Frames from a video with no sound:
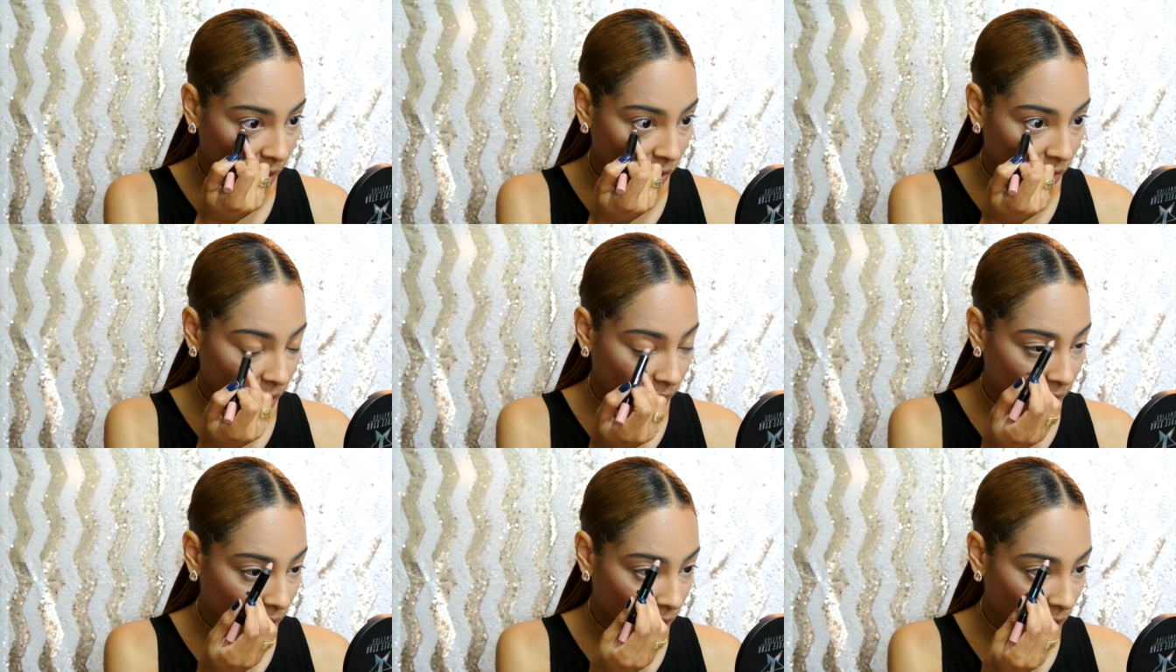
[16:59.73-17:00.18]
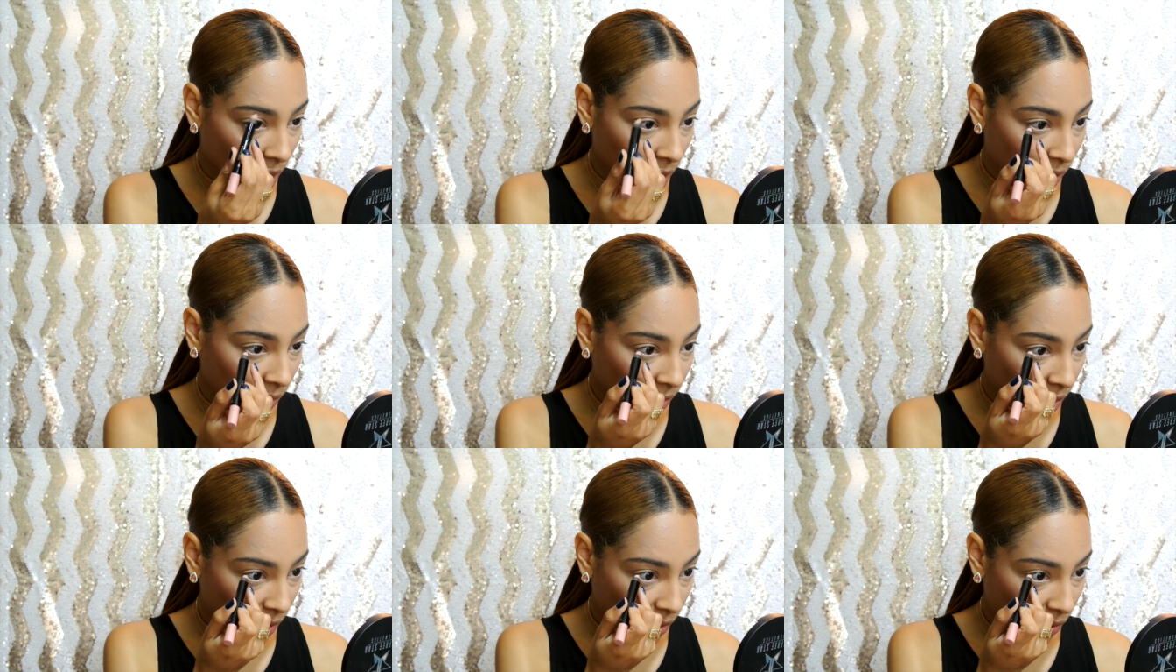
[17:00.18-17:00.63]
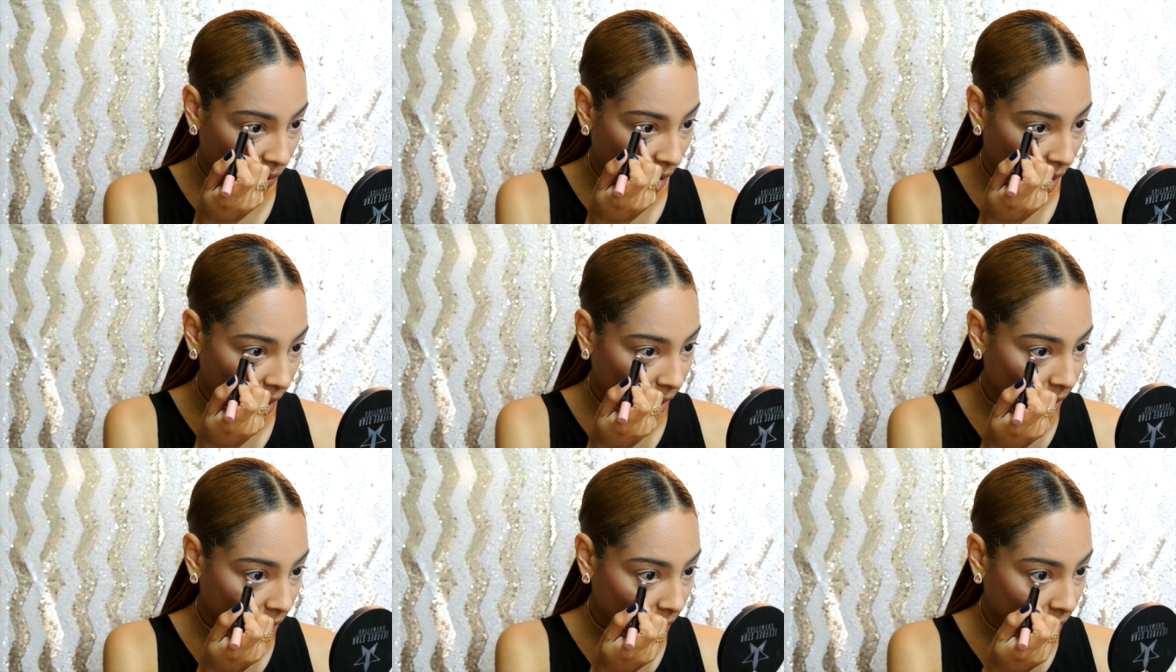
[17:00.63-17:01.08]
really love the
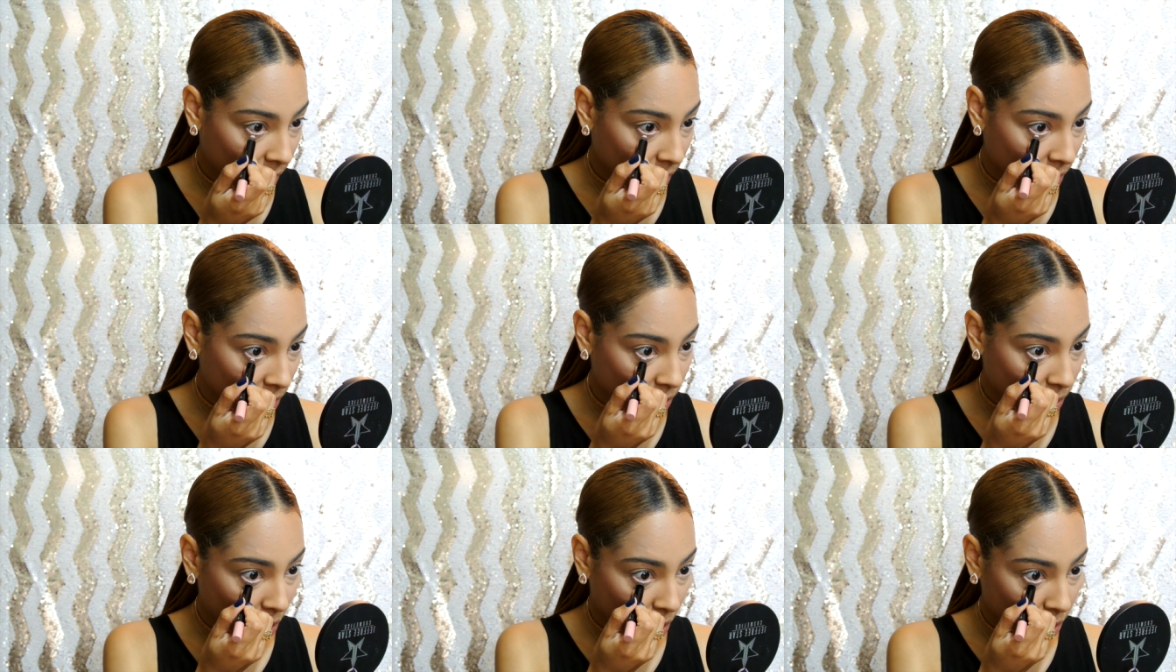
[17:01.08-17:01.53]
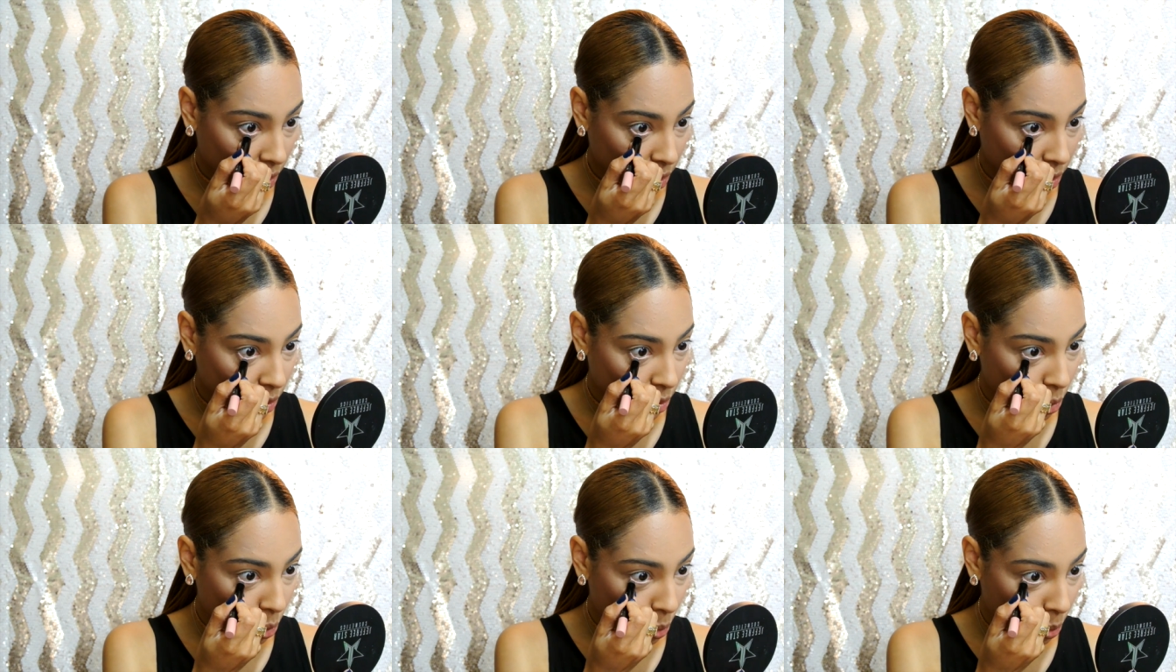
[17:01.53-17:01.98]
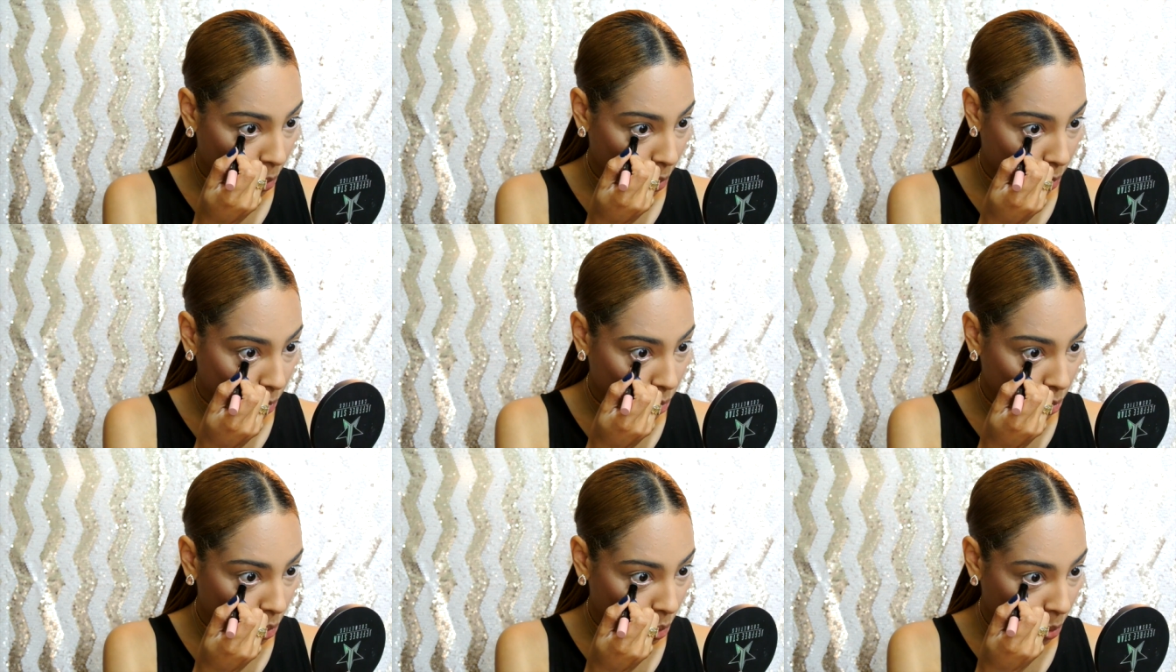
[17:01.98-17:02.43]
fact that these are super,
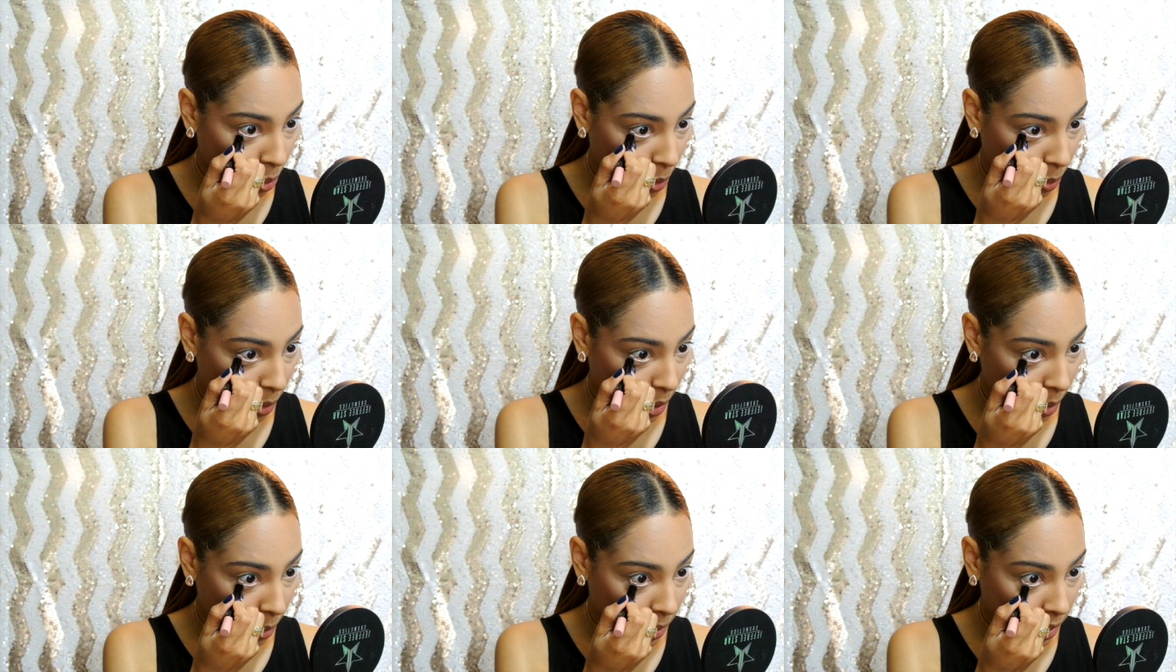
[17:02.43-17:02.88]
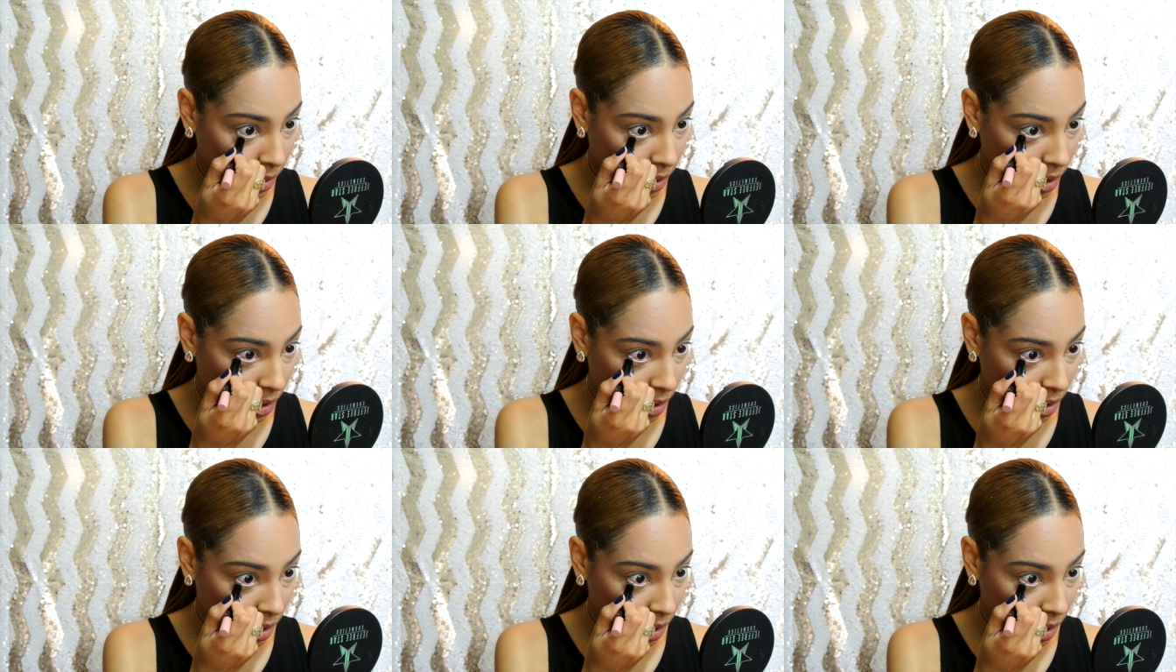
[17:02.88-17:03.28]
super pigmented.